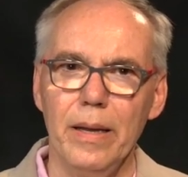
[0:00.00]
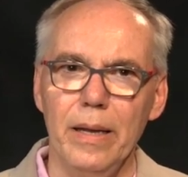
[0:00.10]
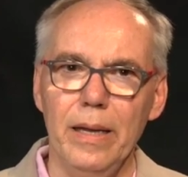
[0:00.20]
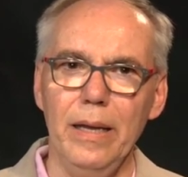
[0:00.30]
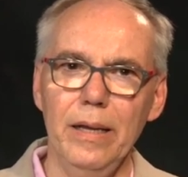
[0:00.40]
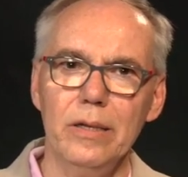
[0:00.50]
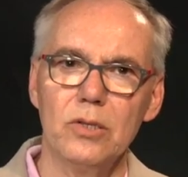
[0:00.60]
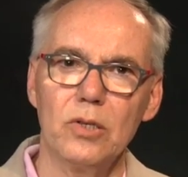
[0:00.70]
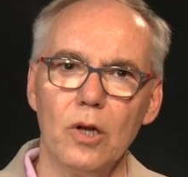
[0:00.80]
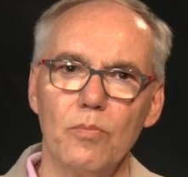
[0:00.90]
He
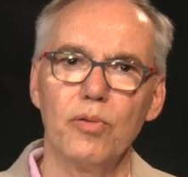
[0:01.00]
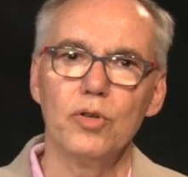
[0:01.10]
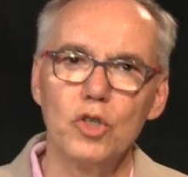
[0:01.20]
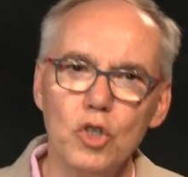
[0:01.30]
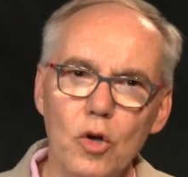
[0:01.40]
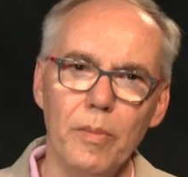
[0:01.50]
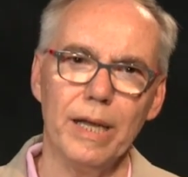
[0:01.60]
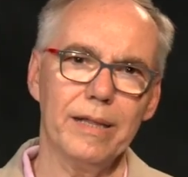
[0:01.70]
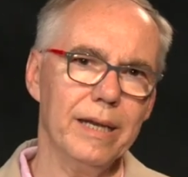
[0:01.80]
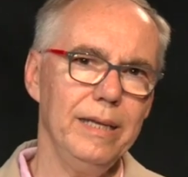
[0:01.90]
is
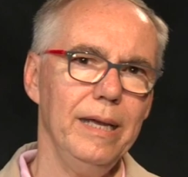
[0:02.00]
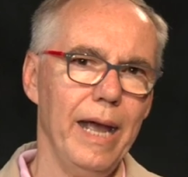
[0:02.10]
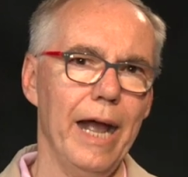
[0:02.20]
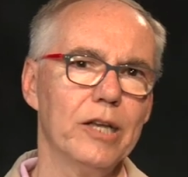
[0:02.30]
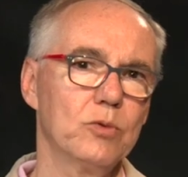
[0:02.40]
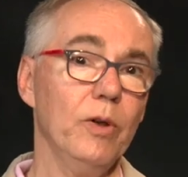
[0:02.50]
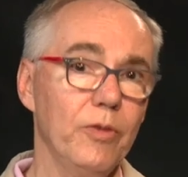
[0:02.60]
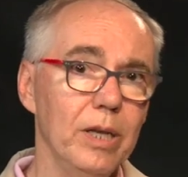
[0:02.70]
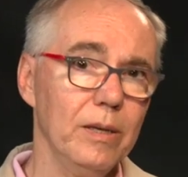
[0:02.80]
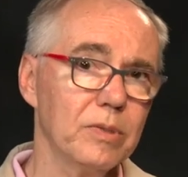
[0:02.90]
presuming that he has
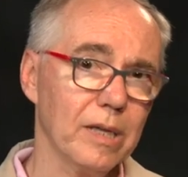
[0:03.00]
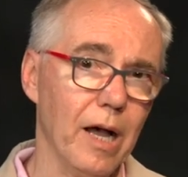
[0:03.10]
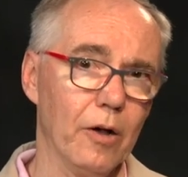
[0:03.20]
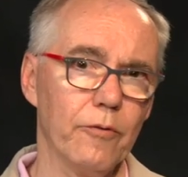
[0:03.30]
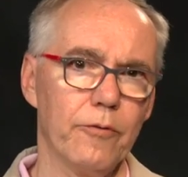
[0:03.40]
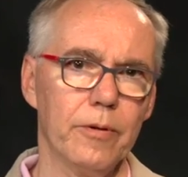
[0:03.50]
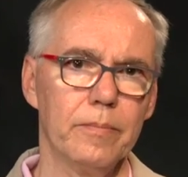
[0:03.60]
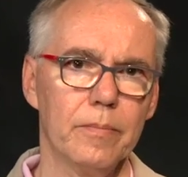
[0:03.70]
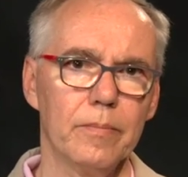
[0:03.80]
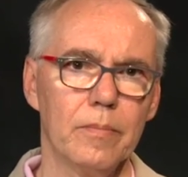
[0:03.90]
within himself
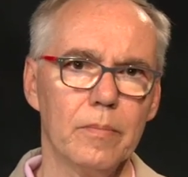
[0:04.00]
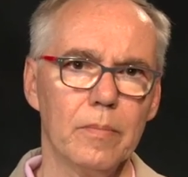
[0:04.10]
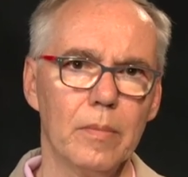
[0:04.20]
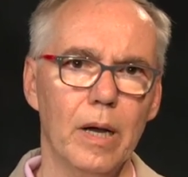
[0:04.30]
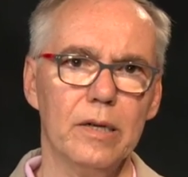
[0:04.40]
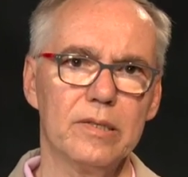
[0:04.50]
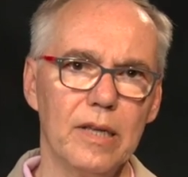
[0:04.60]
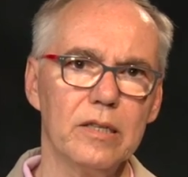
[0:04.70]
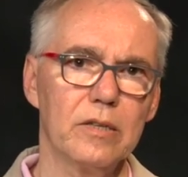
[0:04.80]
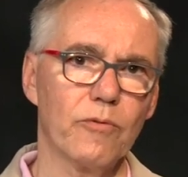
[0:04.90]
a
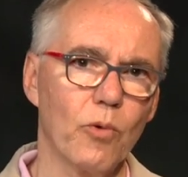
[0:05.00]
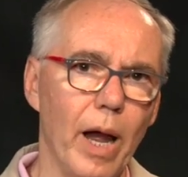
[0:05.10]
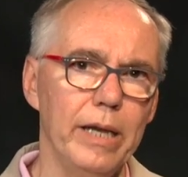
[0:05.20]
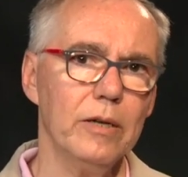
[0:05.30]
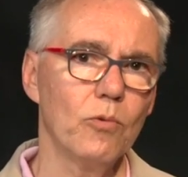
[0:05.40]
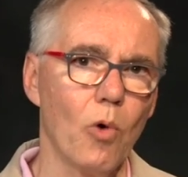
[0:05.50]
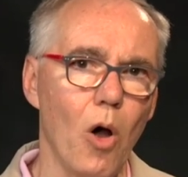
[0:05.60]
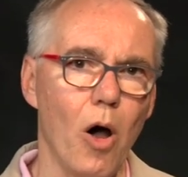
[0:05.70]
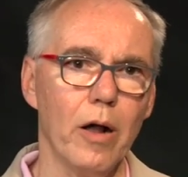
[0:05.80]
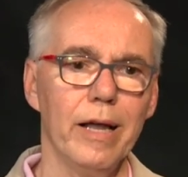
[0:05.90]
sense of right and
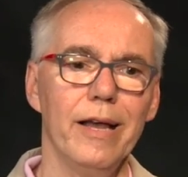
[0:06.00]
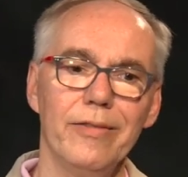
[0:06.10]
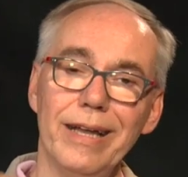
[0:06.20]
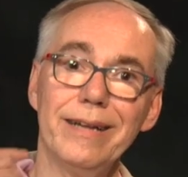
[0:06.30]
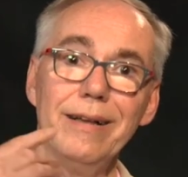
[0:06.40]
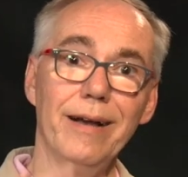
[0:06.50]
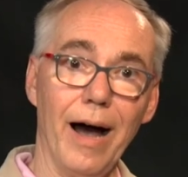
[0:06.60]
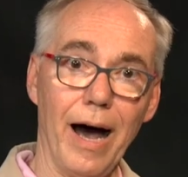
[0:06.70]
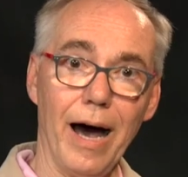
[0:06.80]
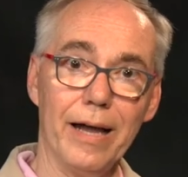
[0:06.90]
wrong that
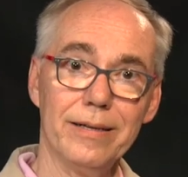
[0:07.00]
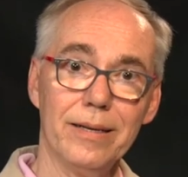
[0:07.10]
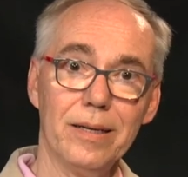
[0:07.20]
God